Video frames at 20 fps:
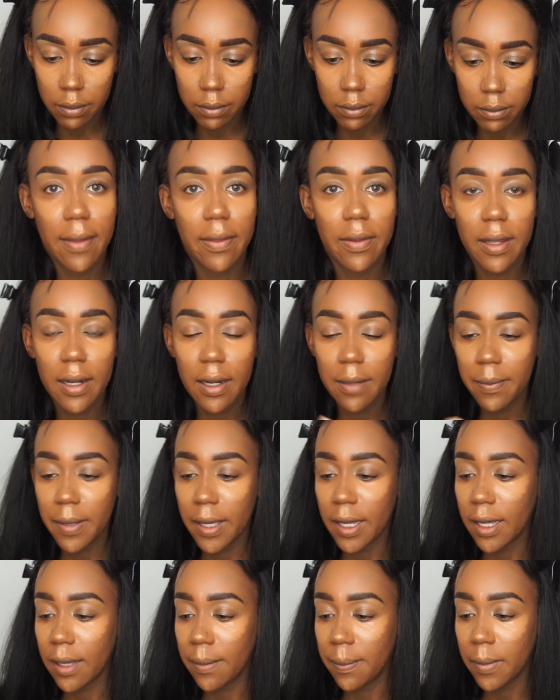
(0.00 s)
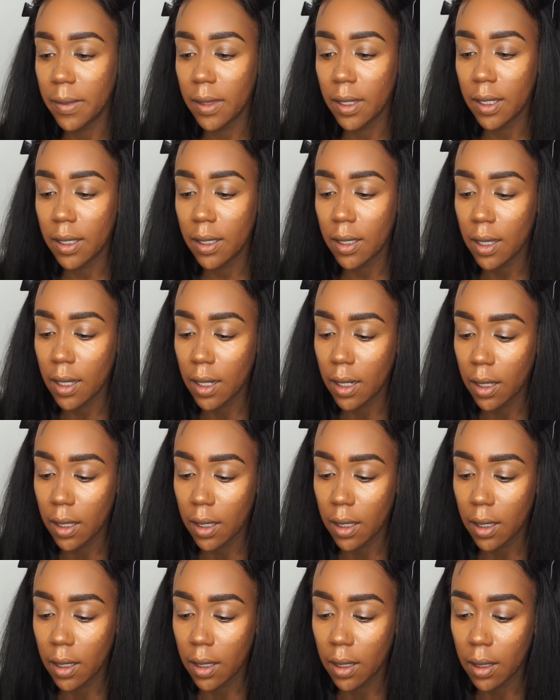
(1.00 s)
And then I pick up the
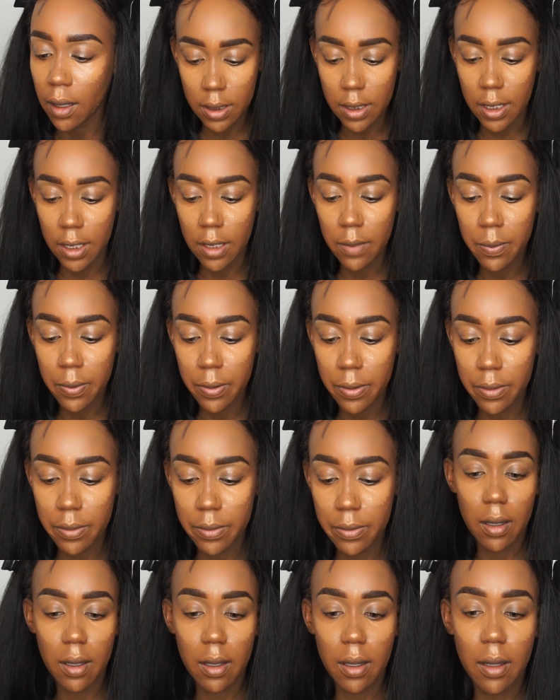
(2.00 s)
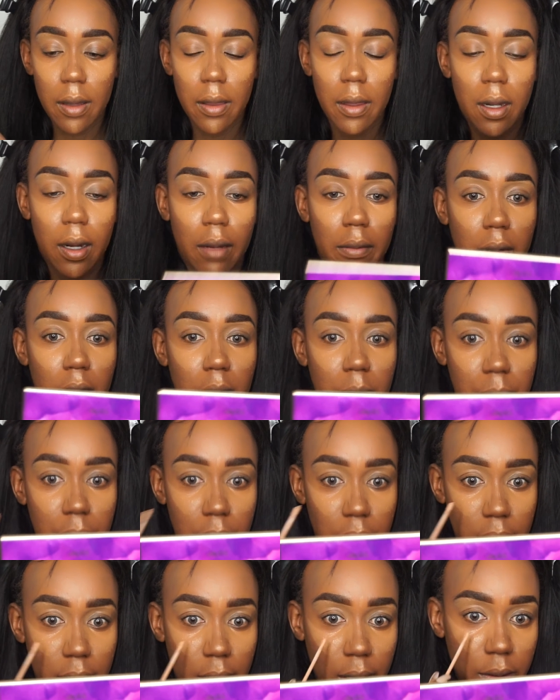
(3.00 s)
color Deep, and then I'm going to
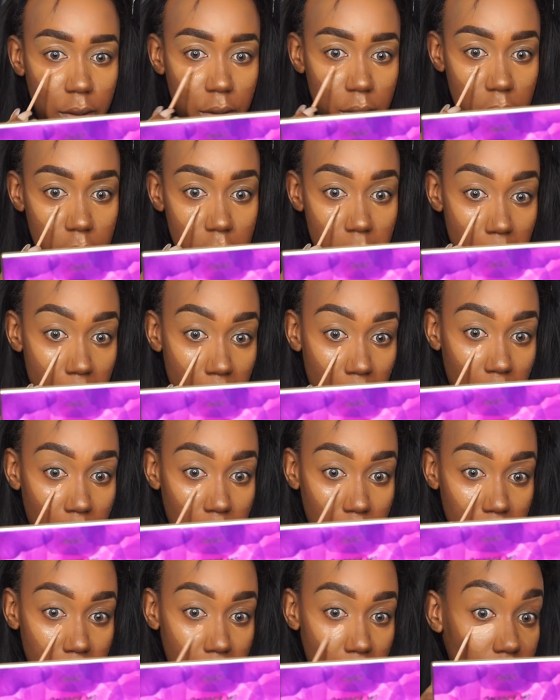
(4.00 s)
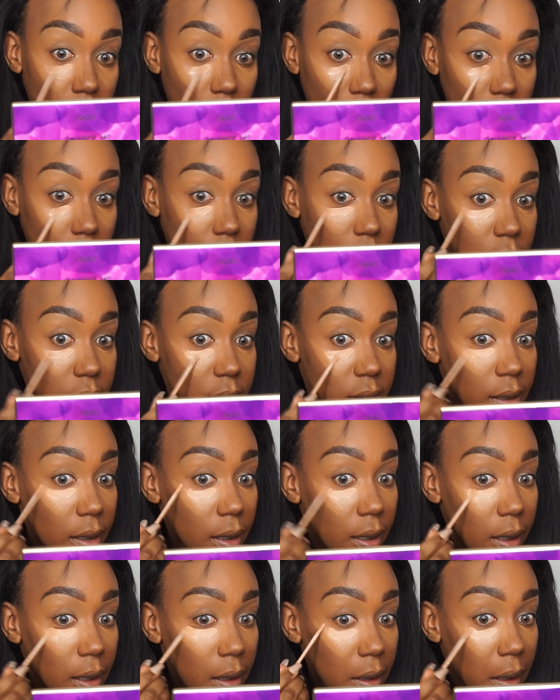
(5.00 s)
put that just above the
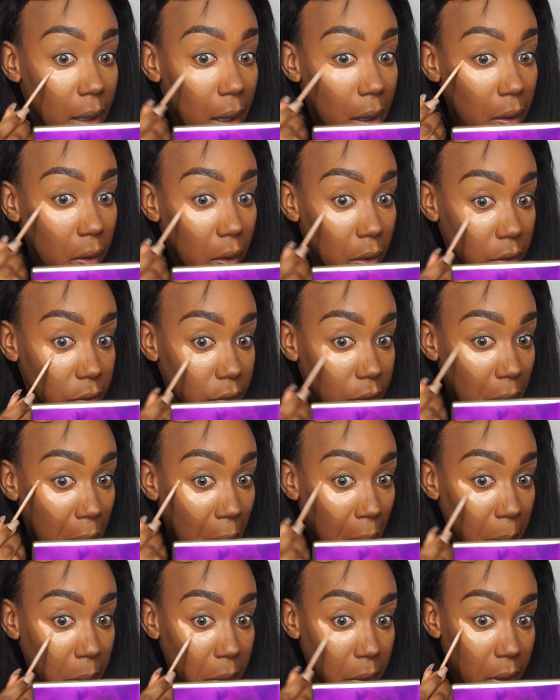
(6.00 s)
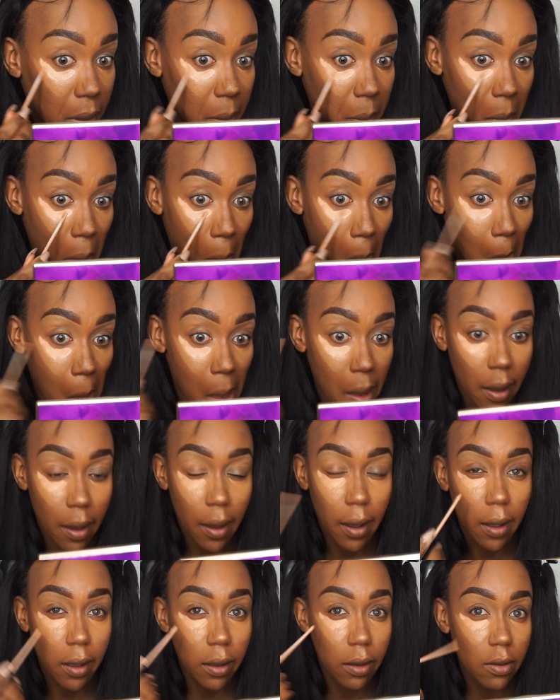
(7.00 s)
concealer, kind of overlap them.
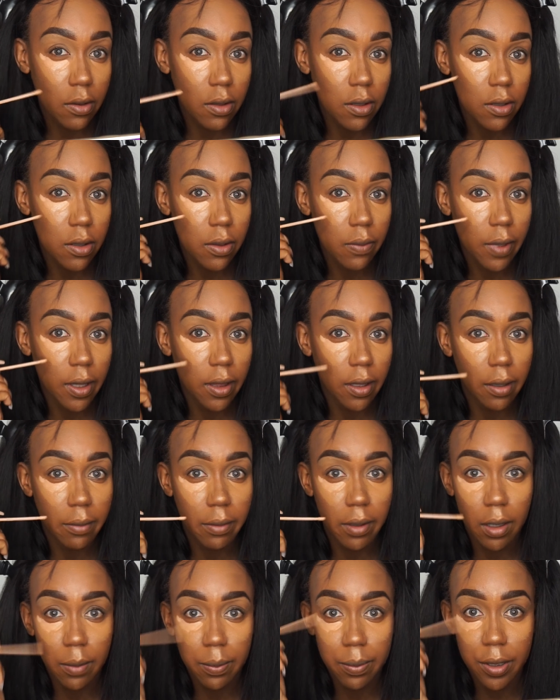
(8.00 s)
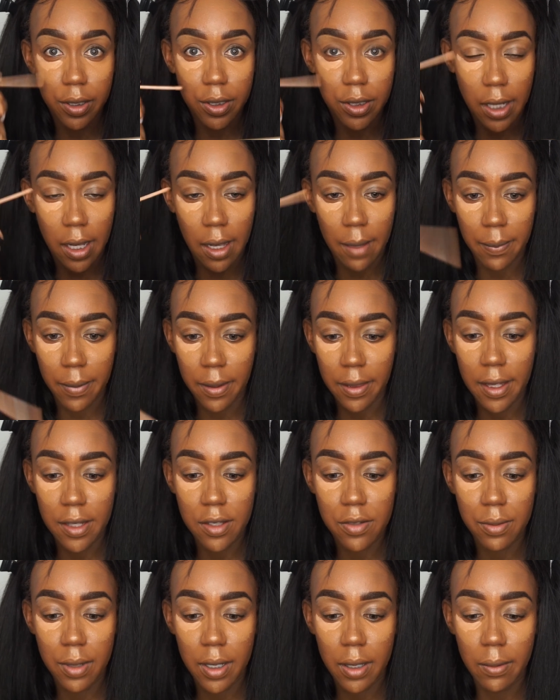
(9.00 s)
And this is the one that I'm going to push up, and
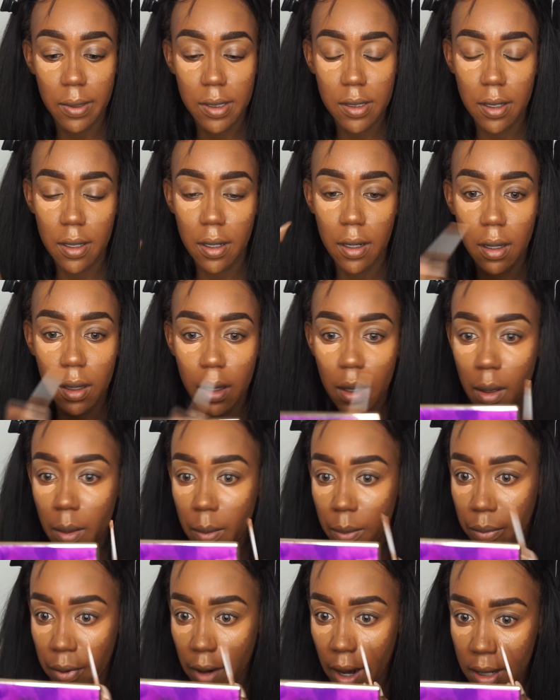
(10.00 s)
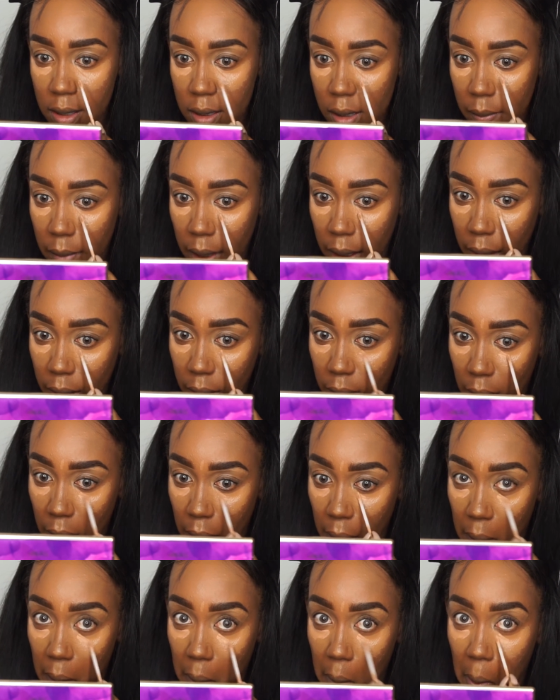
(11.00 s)
that's really what's going to brighten my under
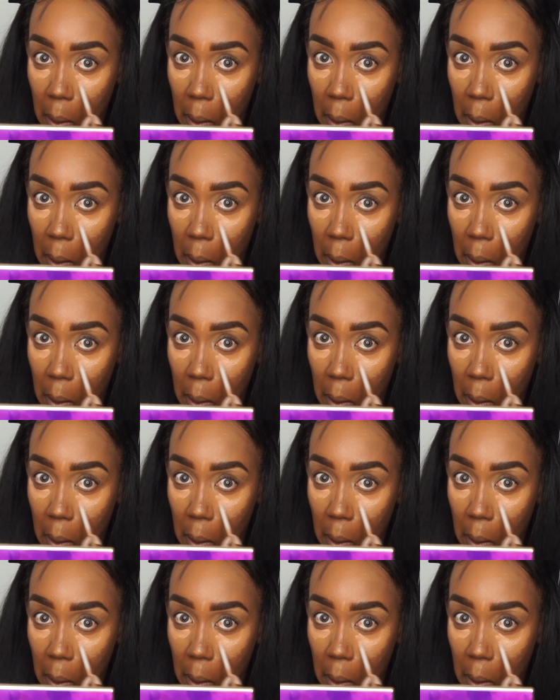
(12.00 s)
eye.